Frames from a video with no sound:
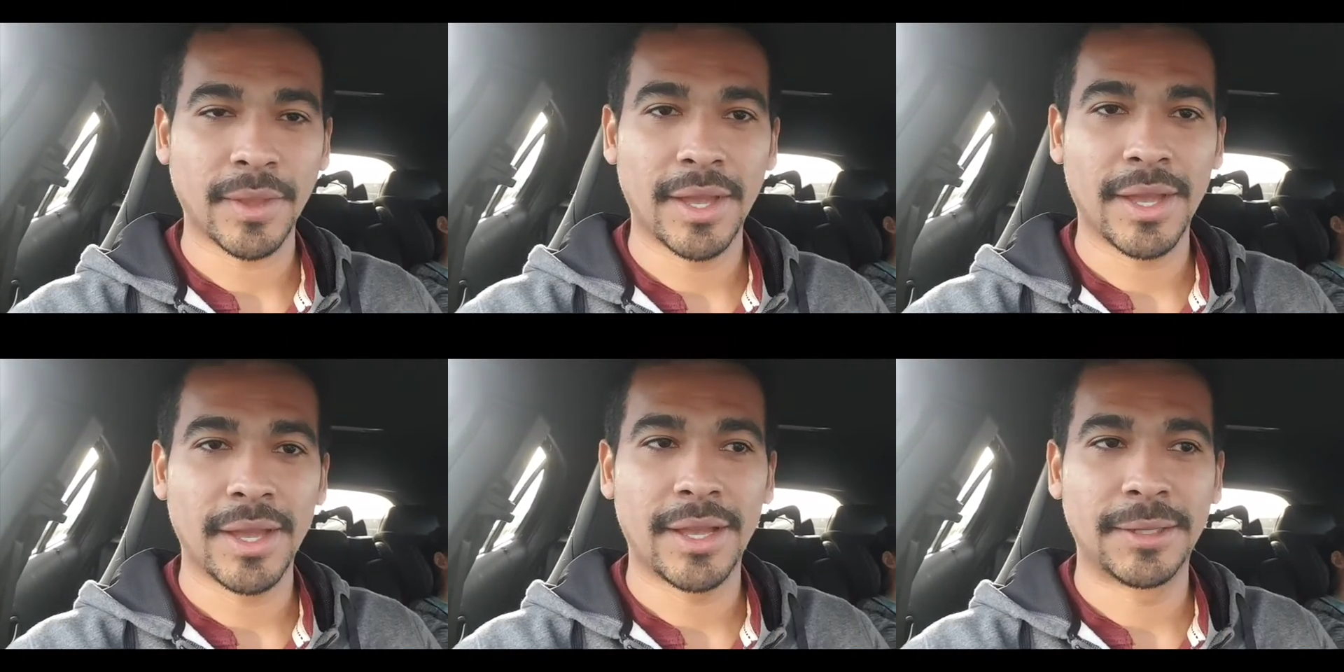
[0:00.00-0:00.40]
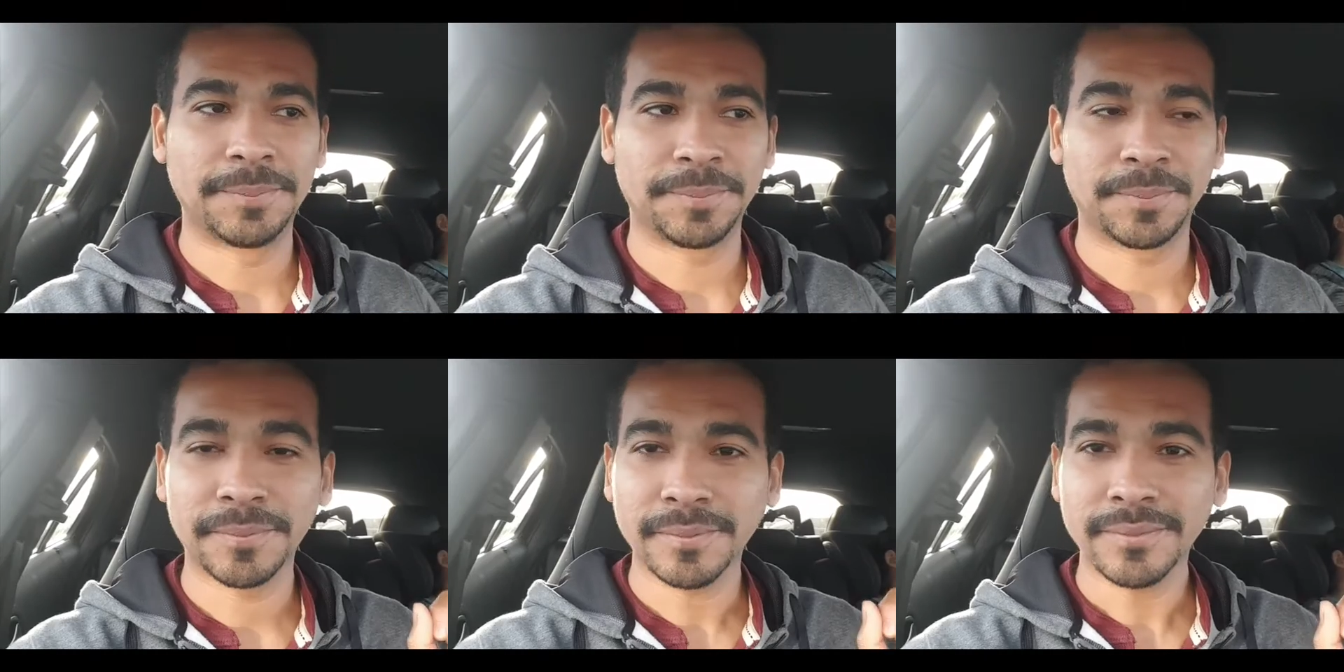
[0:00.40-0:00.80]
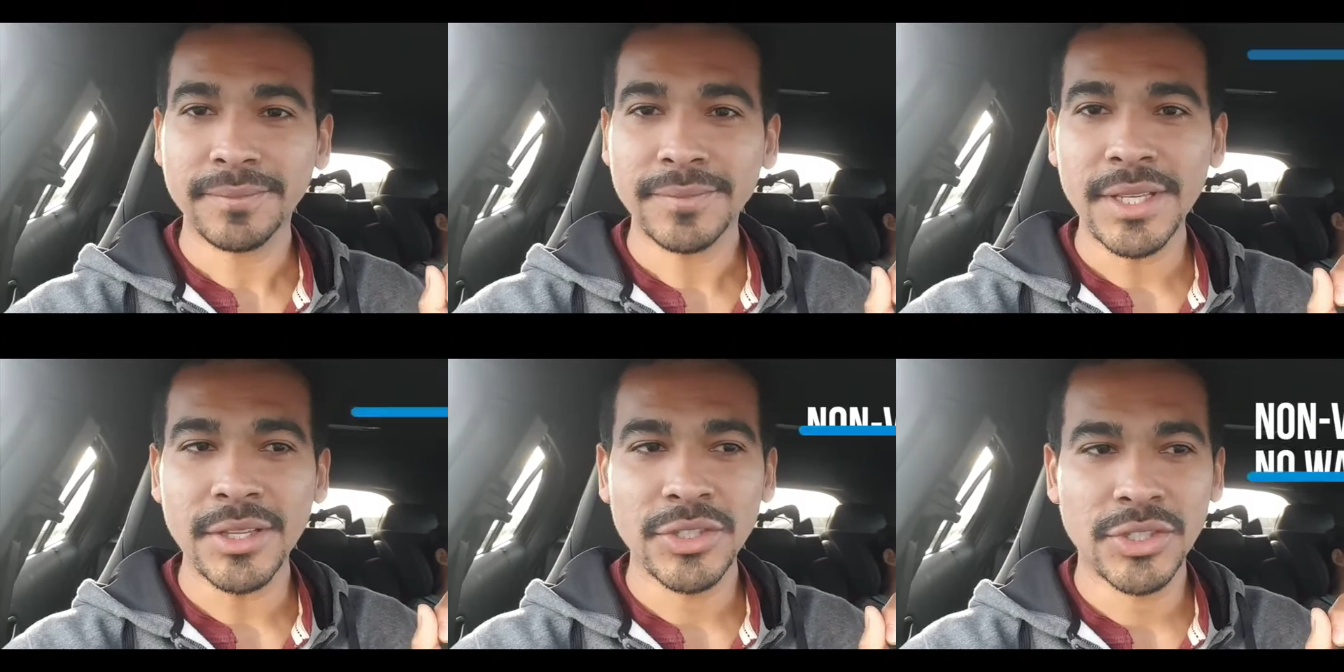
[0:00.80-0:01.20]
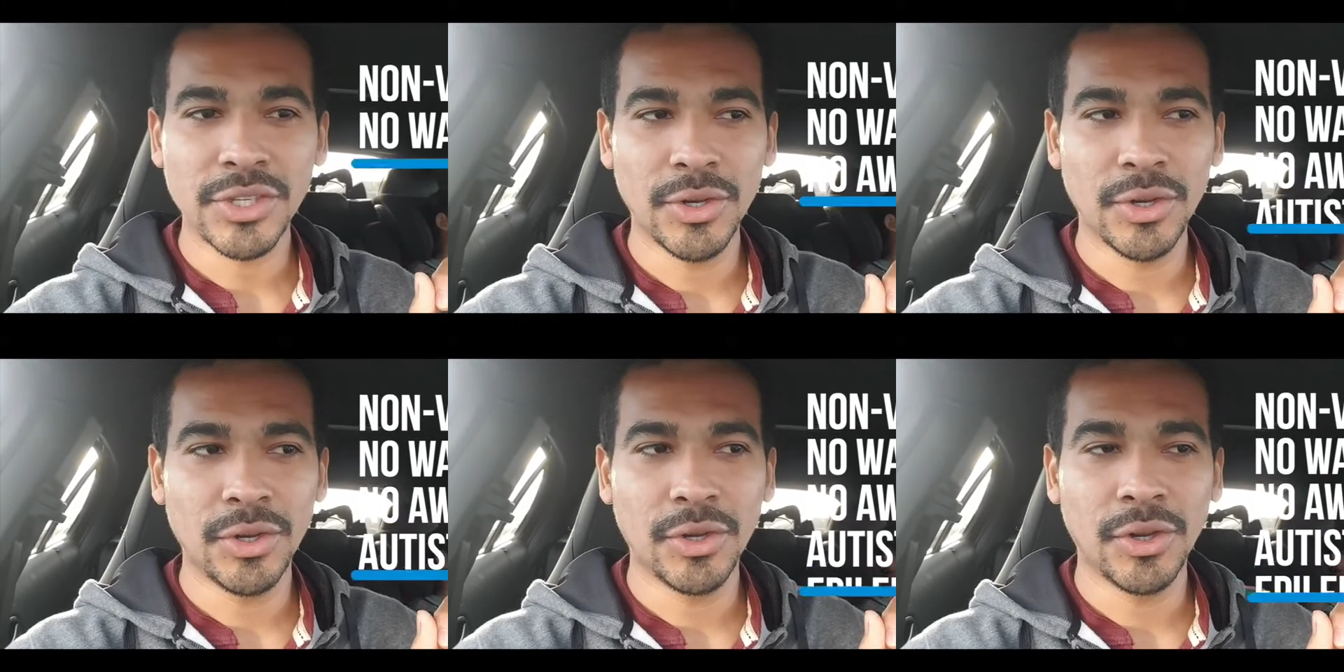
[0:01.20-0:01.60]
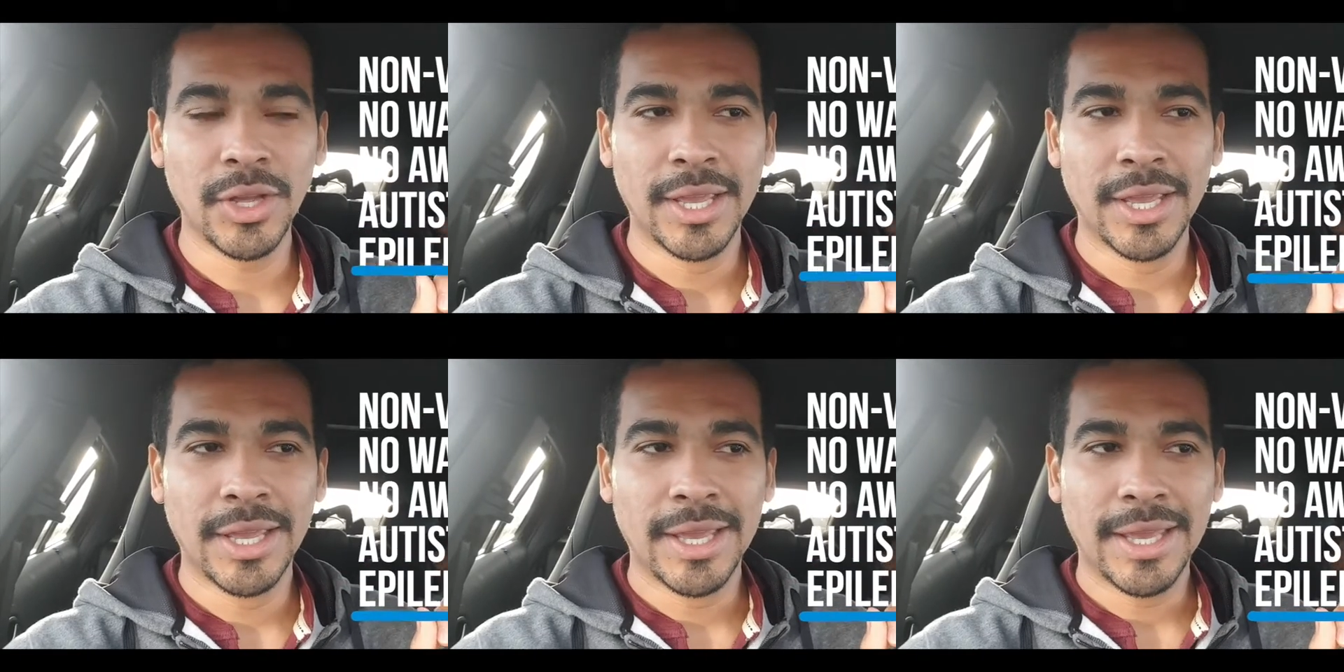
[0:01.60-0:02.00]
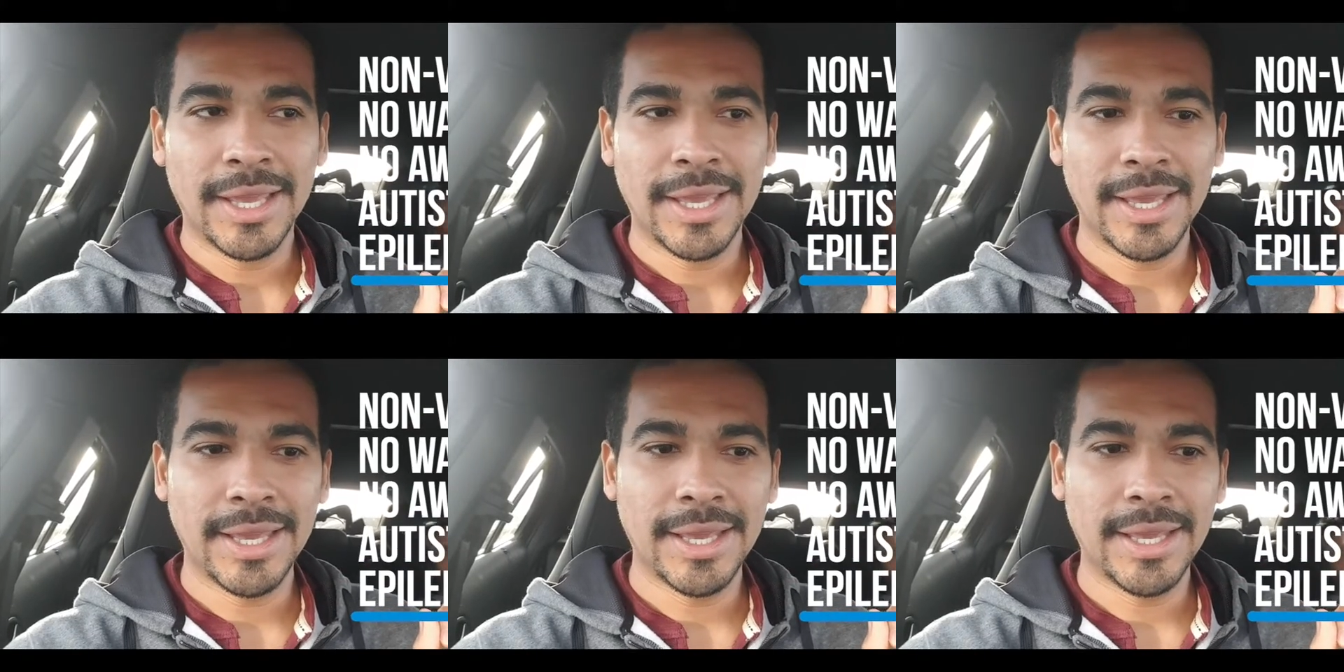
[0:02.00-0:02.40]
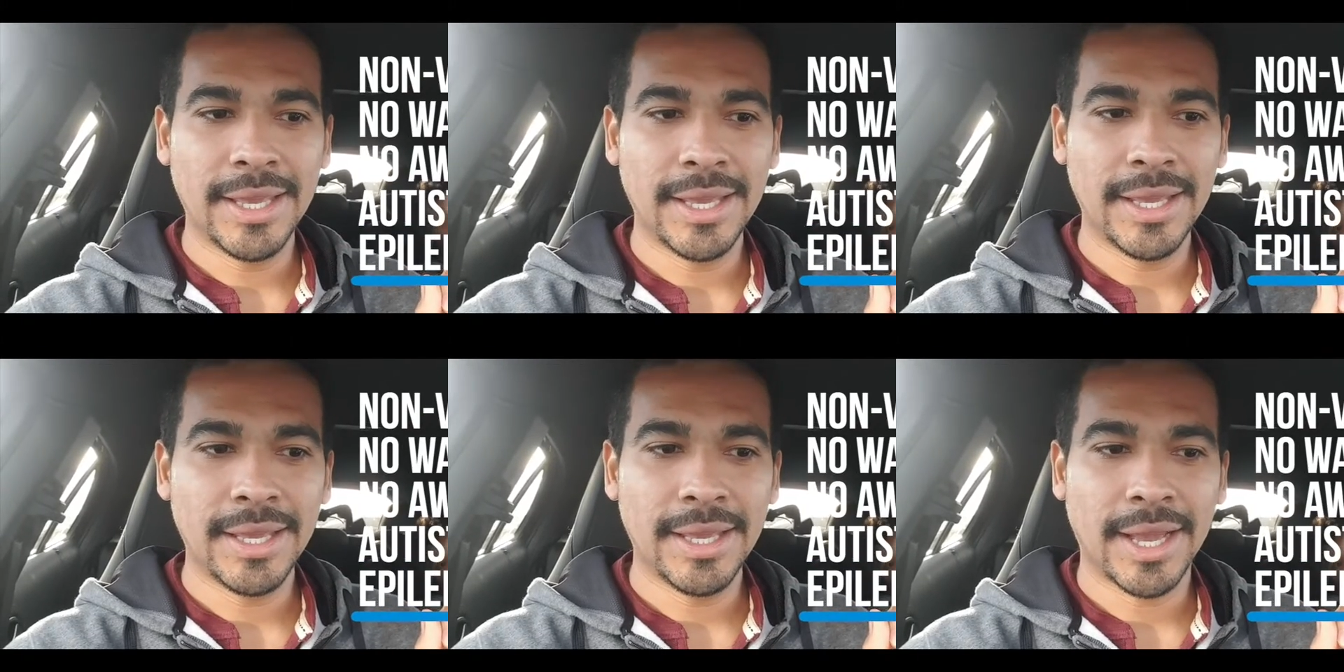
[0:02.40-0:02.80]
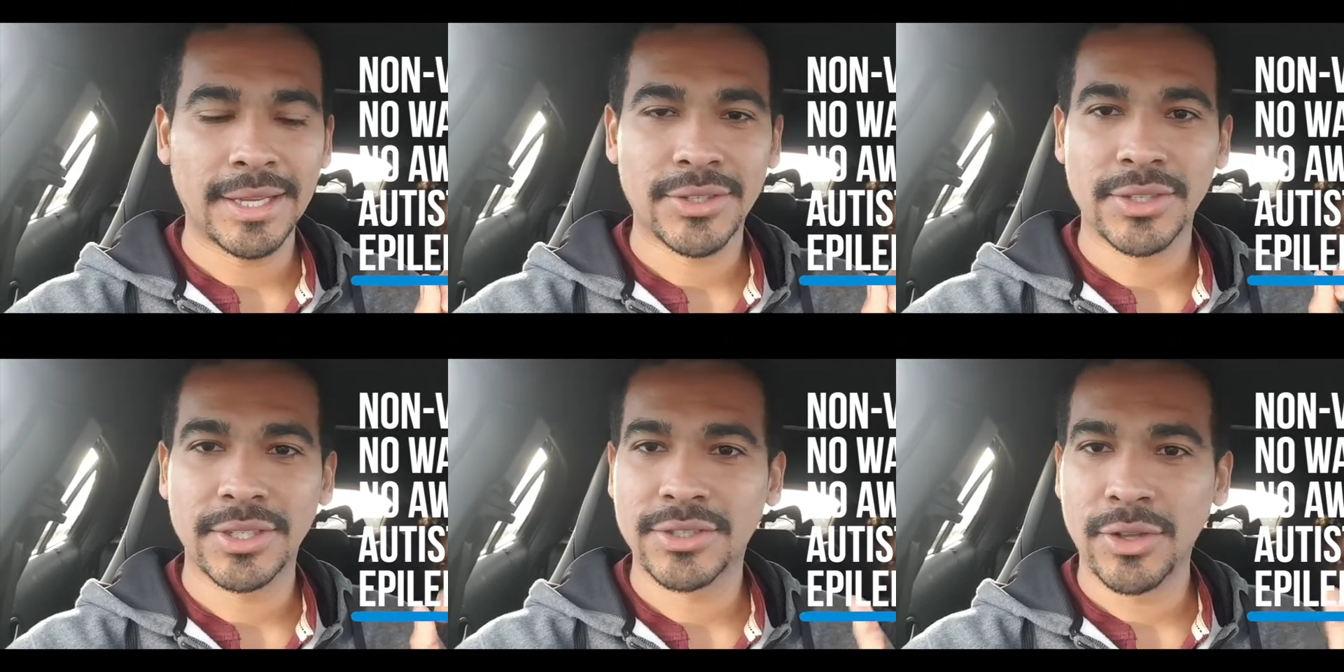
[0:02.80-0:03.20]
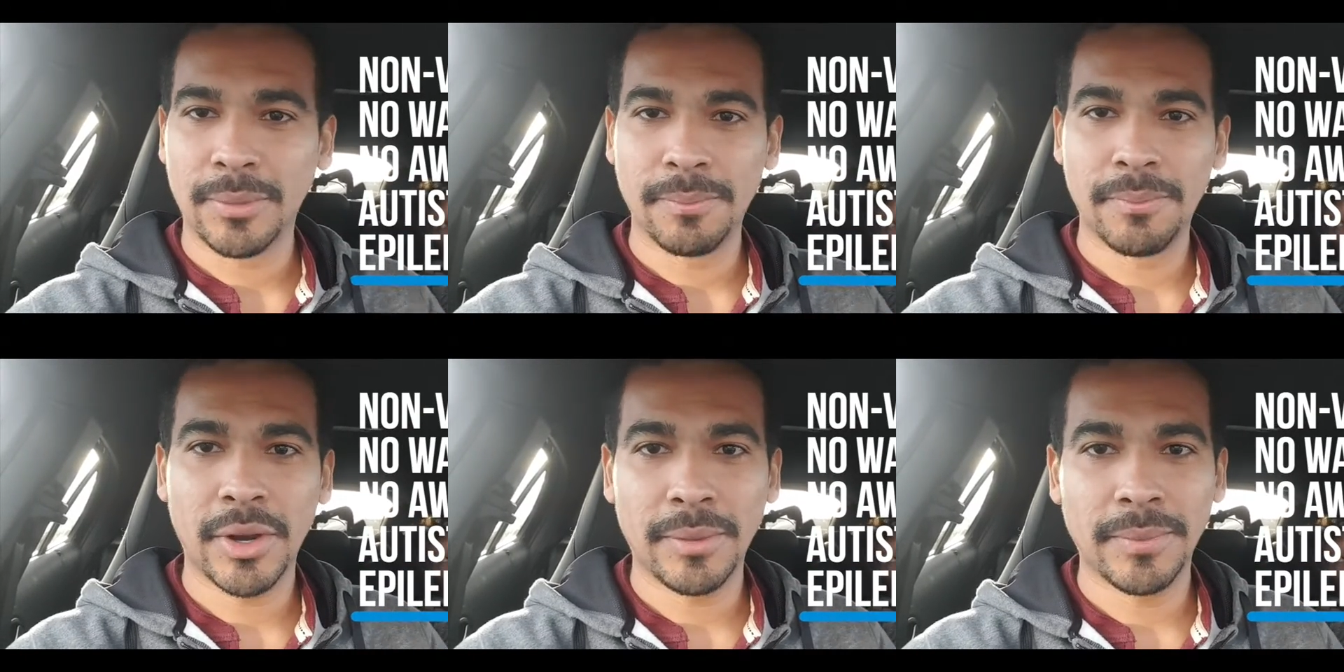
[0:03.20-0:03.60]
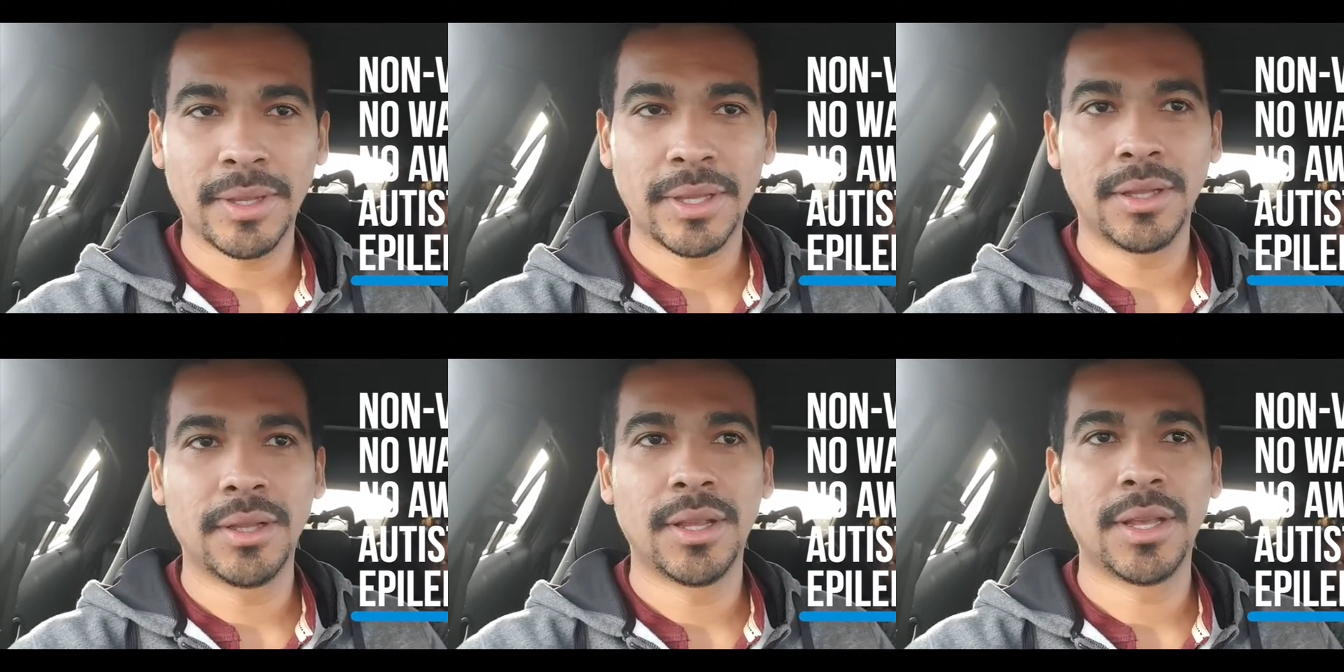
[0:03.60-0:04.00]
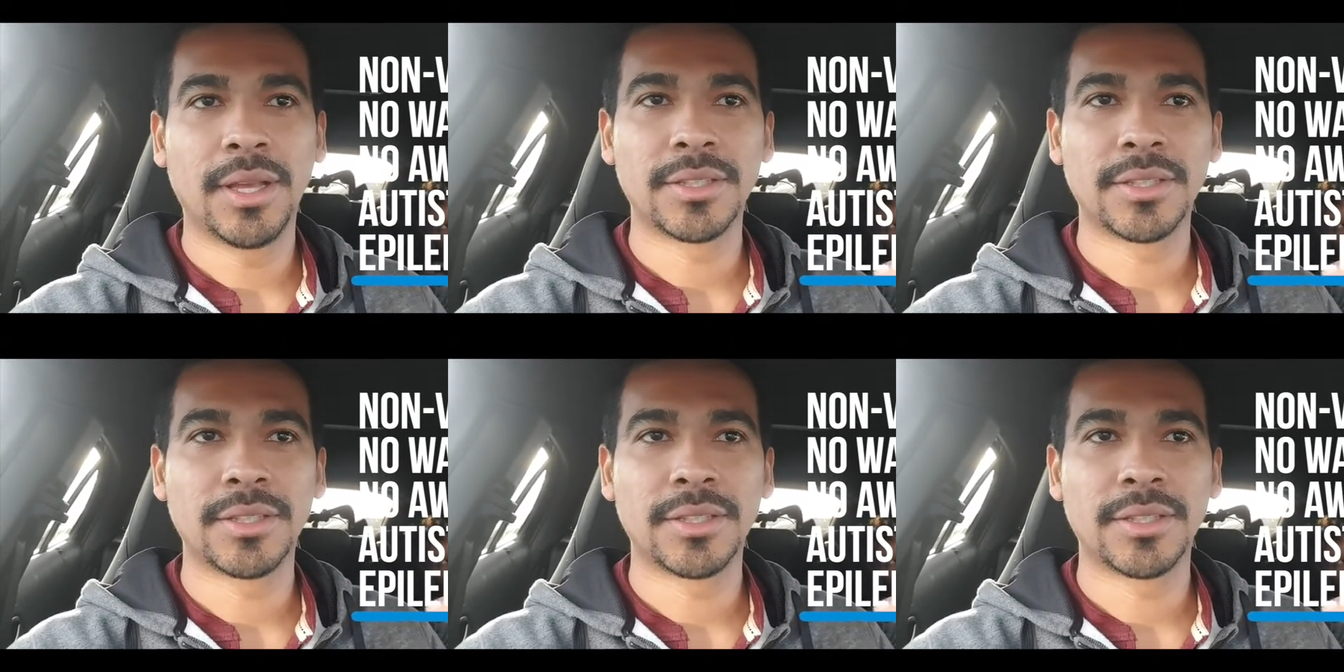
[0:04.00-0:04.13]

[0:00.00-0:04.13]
Um, so he actually is non-verbal,